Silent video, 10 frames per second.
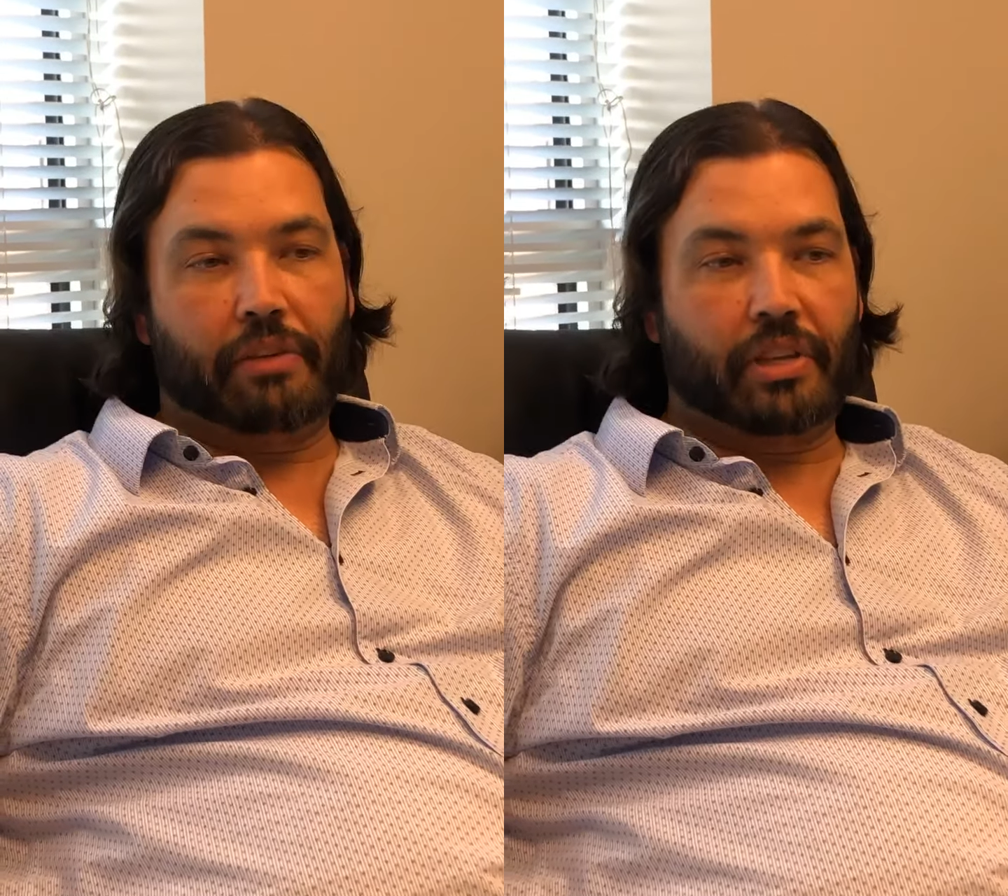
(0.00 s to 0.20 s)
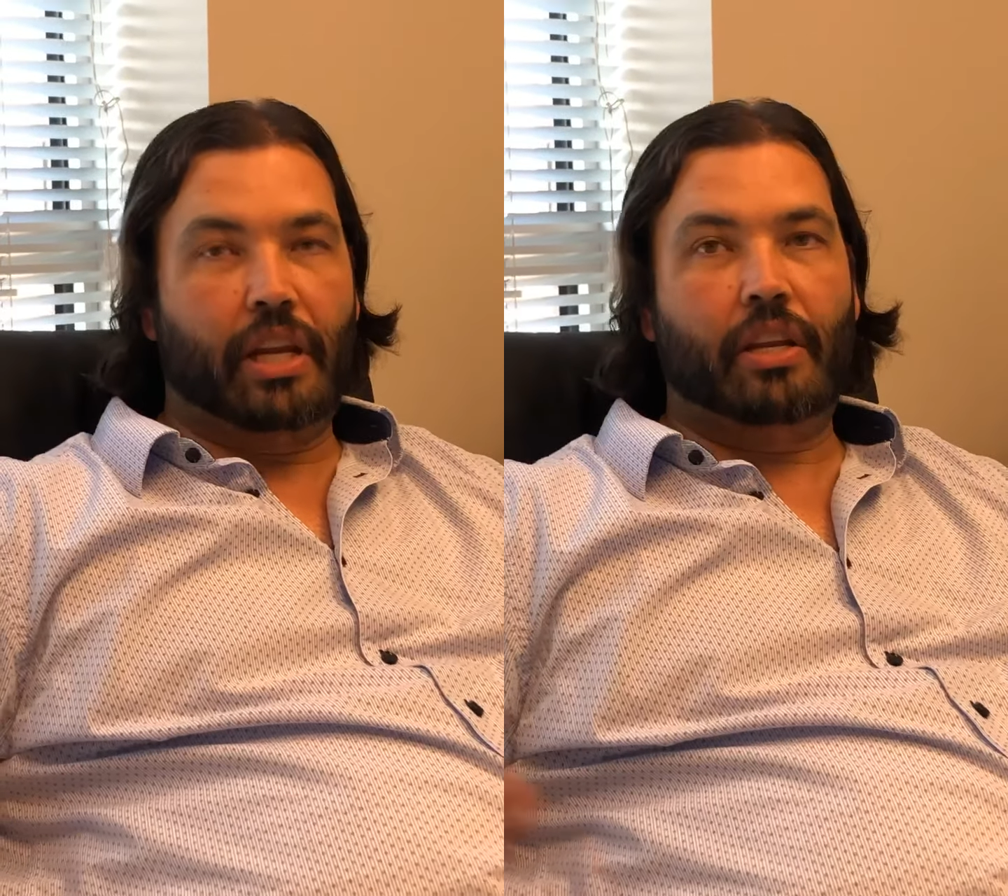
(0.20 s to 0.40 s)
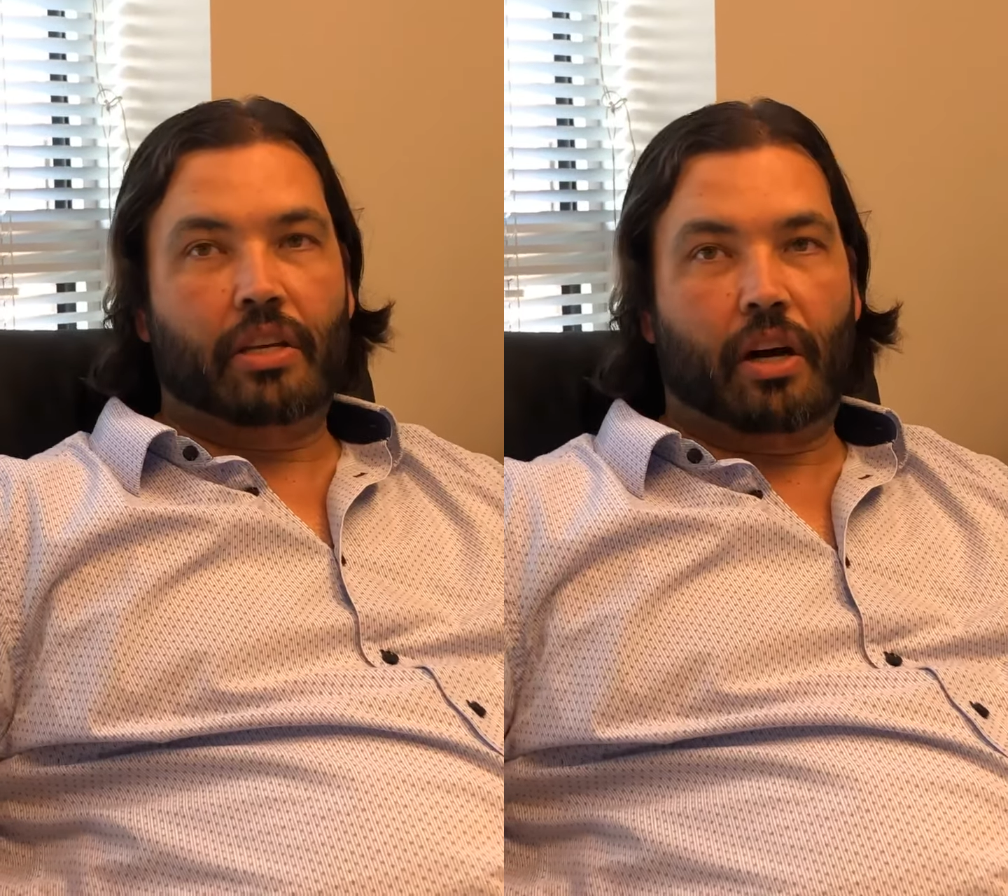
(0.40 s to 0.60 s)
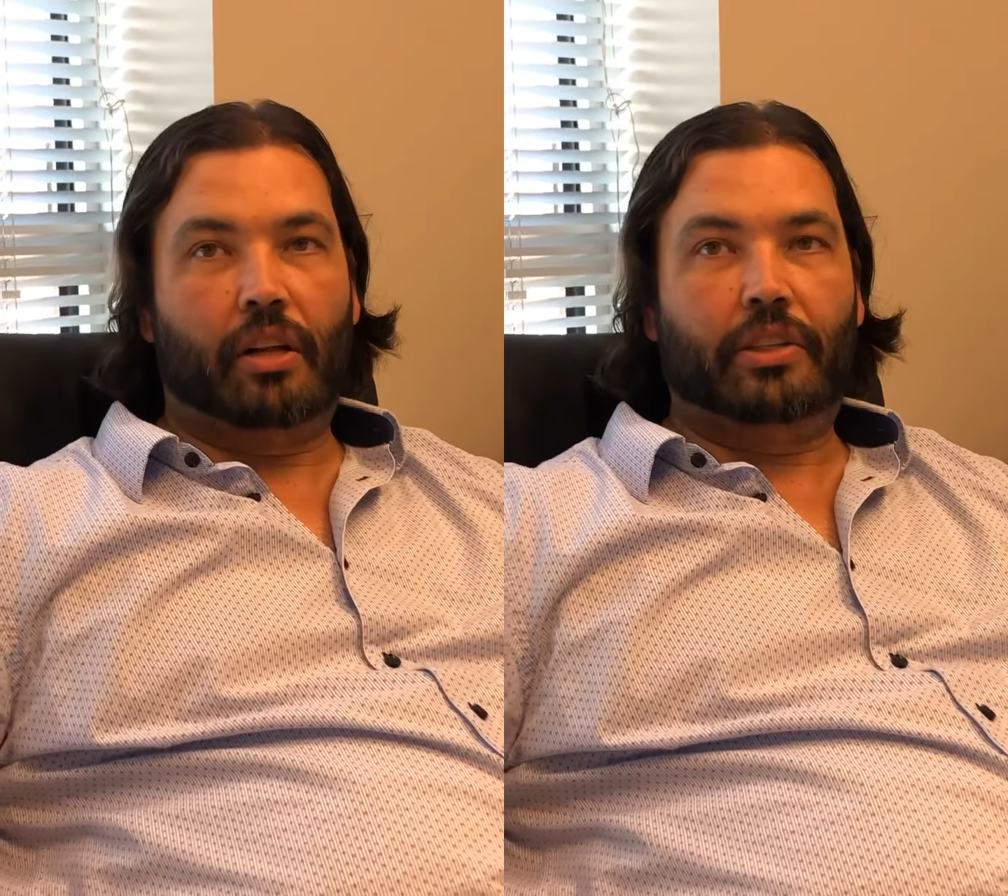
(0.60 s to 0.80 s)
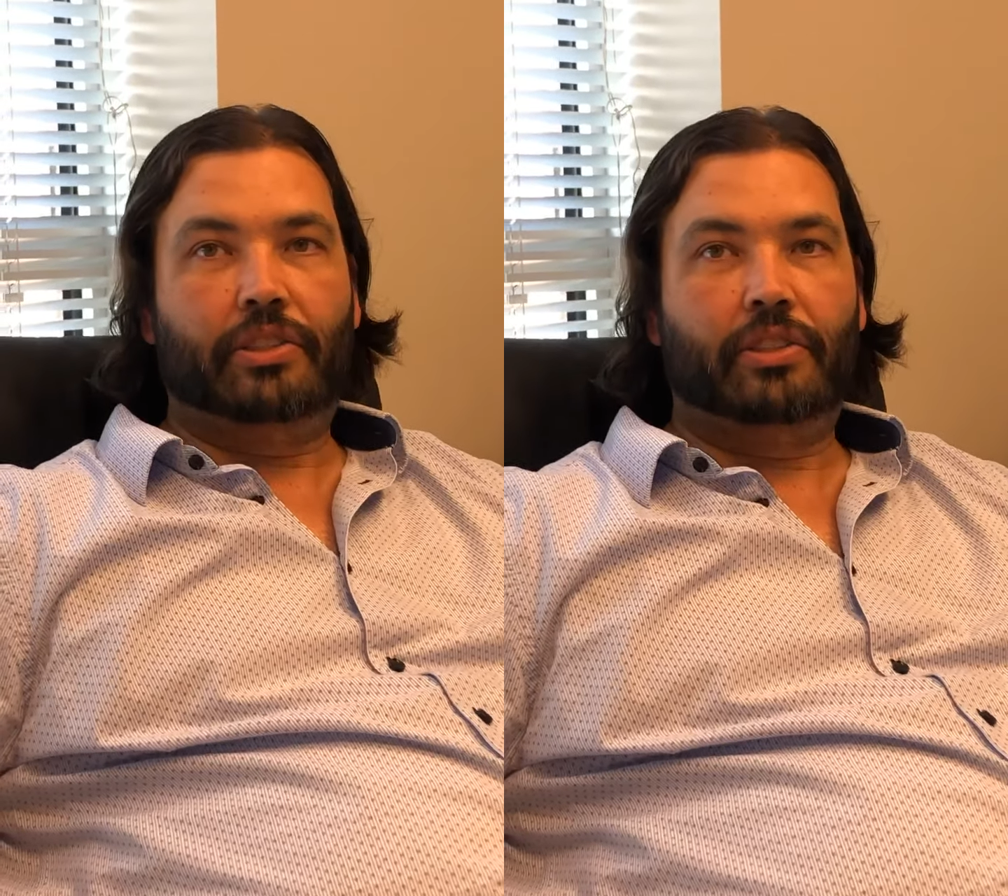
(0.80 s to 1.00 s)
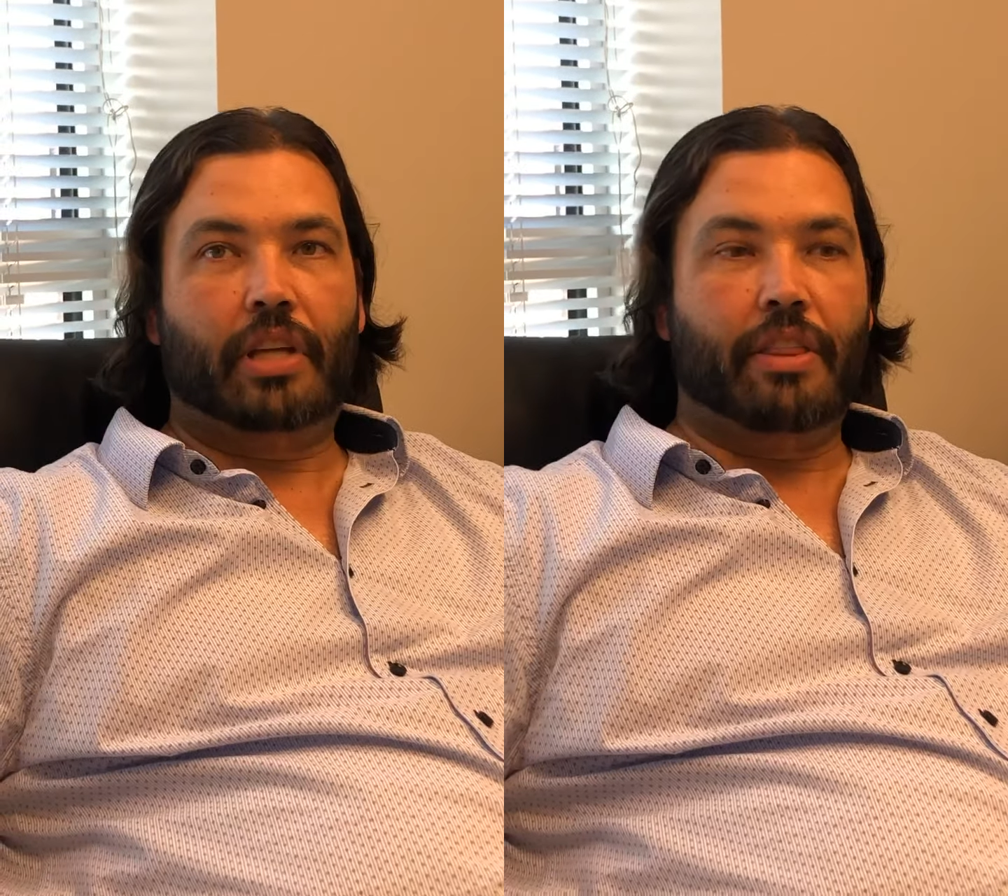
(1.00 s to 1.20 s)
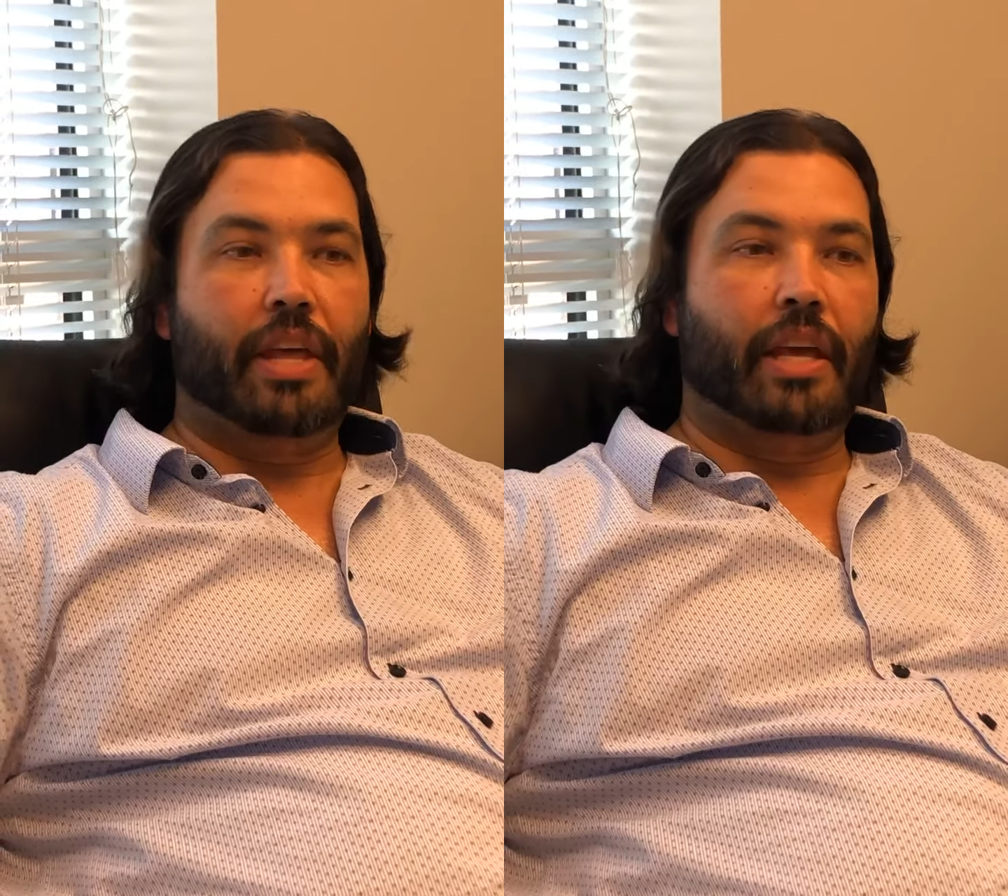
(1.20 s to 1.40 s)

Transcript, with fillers: to get into college, and uh-huh.